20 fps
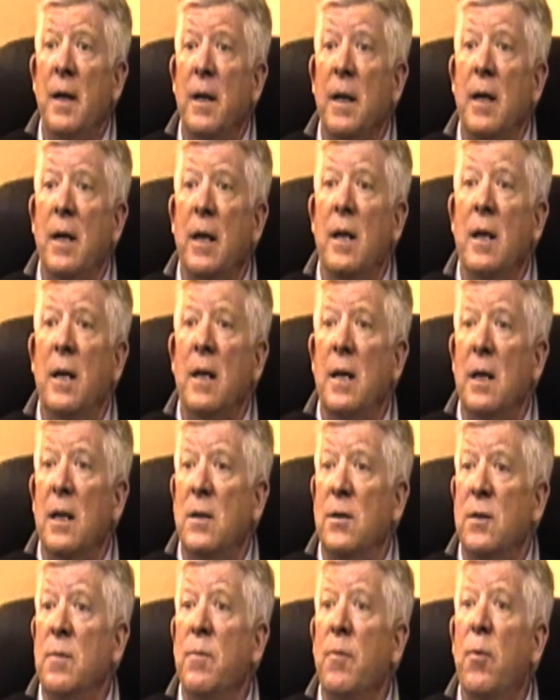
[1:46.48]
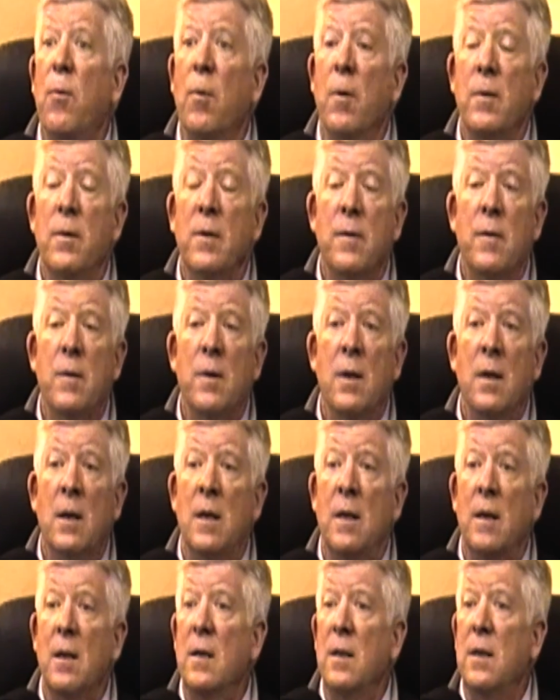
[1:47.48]
It's important that
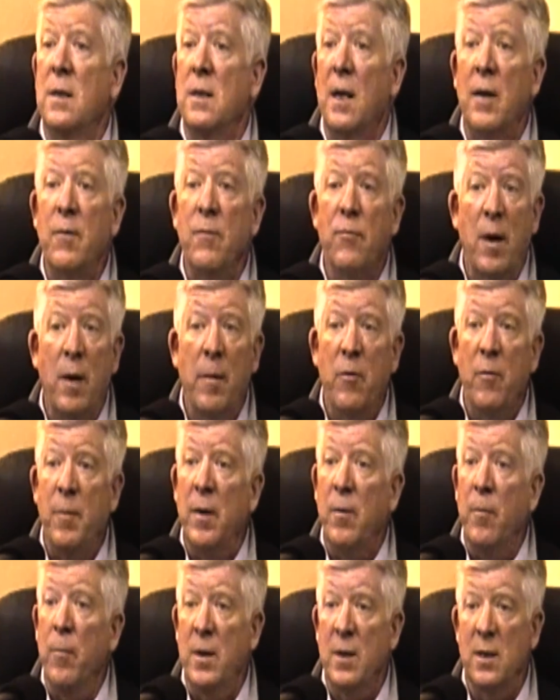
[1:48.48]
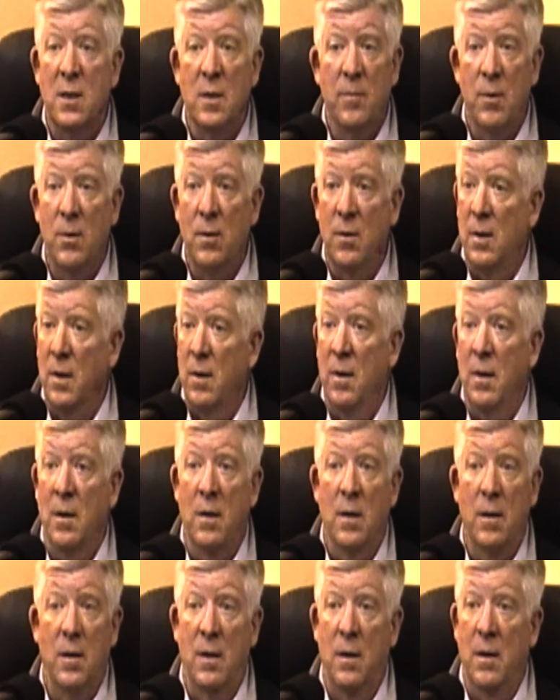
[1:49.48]
the time frames be reasonable,
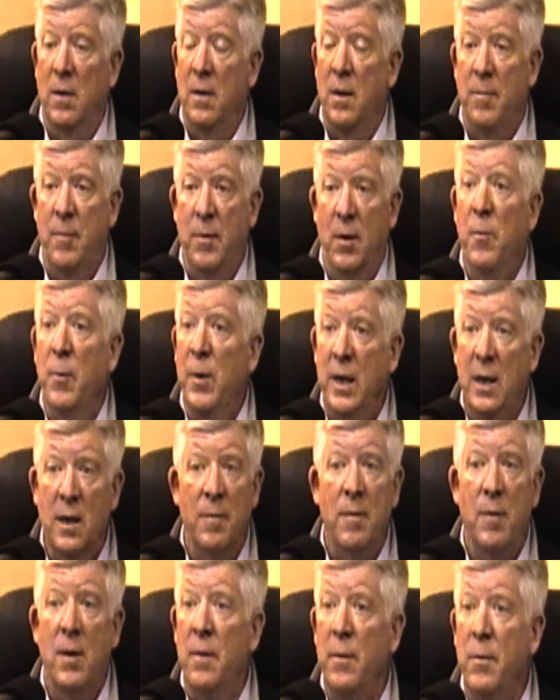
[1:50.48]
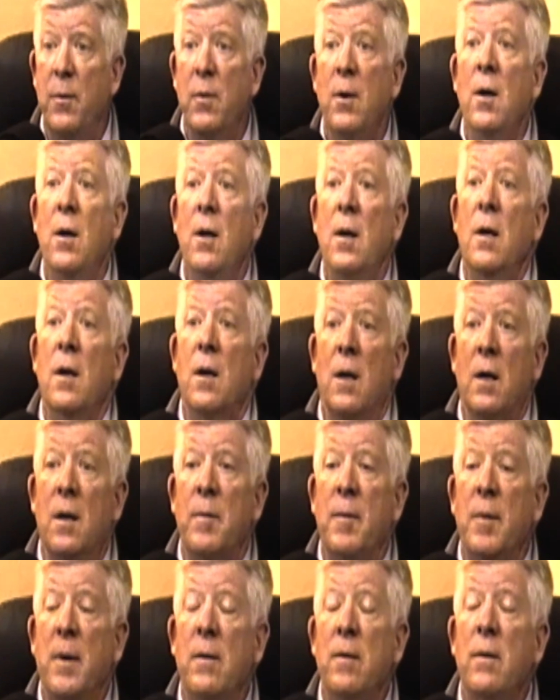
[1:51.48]
a week, a month.
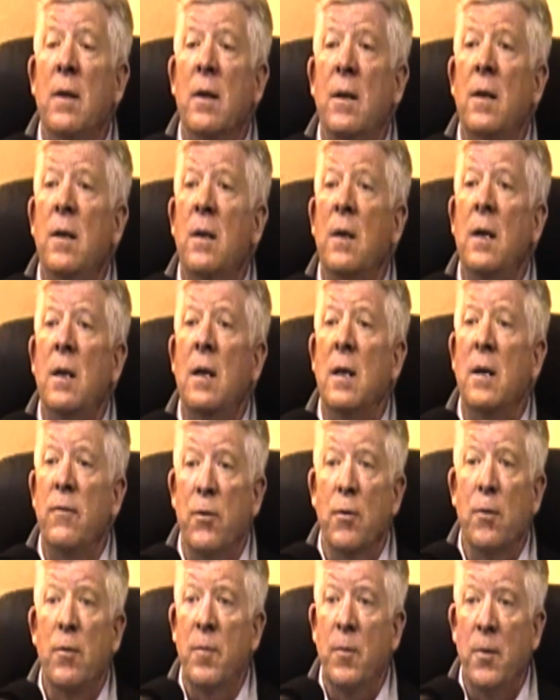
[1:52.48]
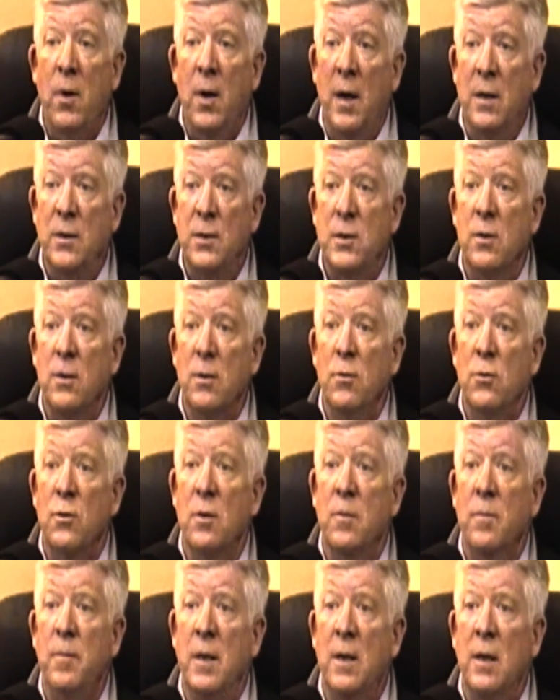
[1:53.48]
And then if you're the boss,
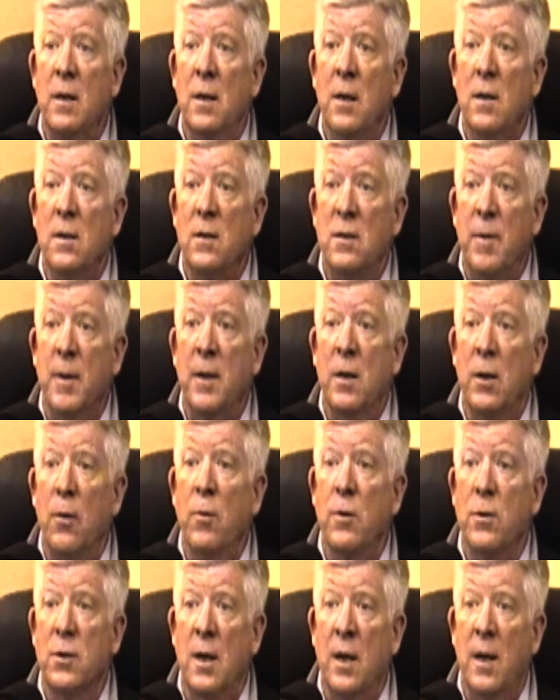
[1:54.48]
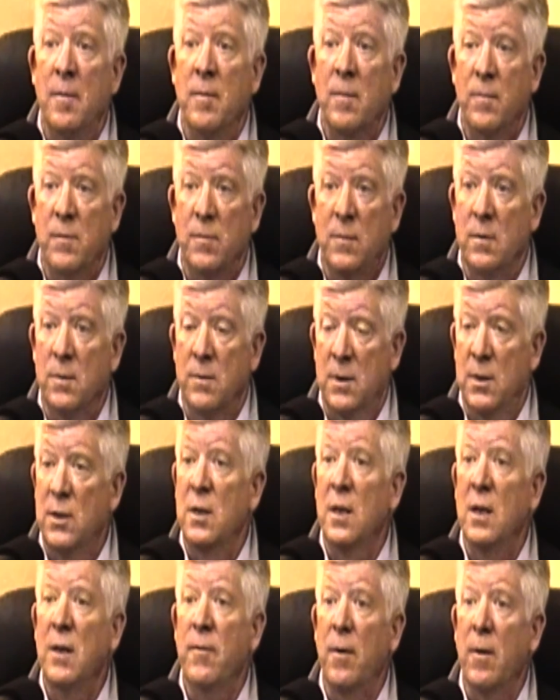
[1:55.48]
you should be spending your time
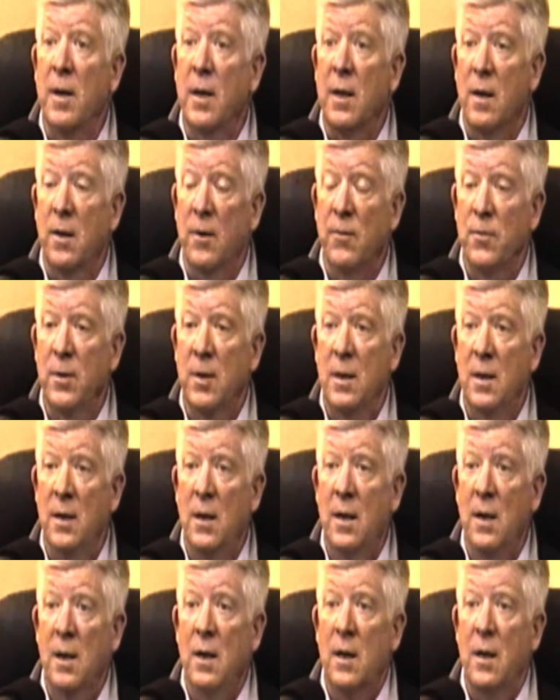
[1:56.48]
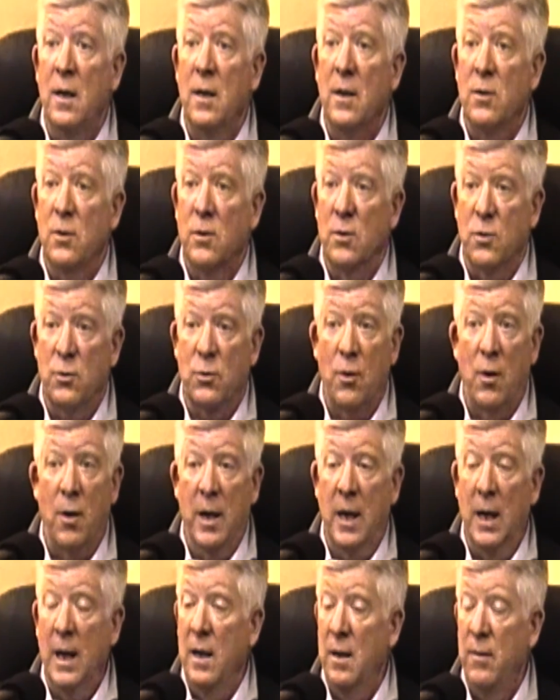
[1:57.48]
listening very carefully,
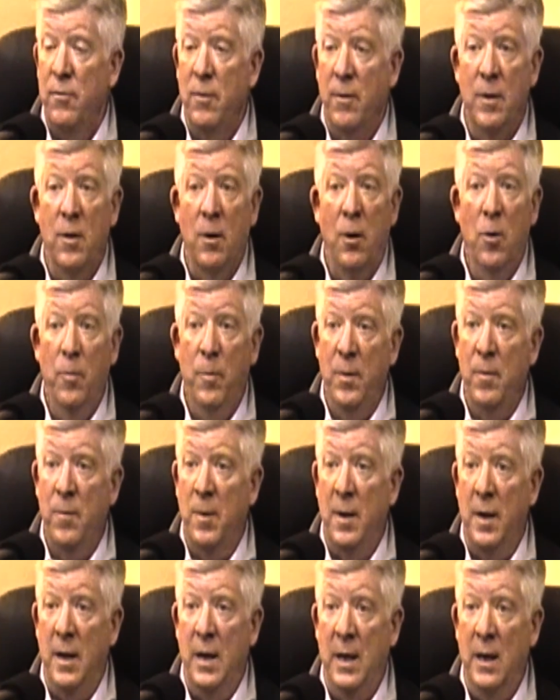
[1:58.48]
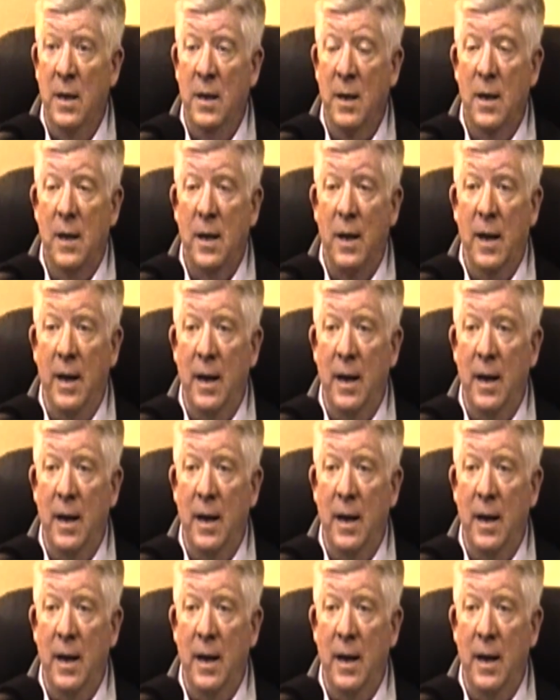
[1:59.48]
talking in a very open way,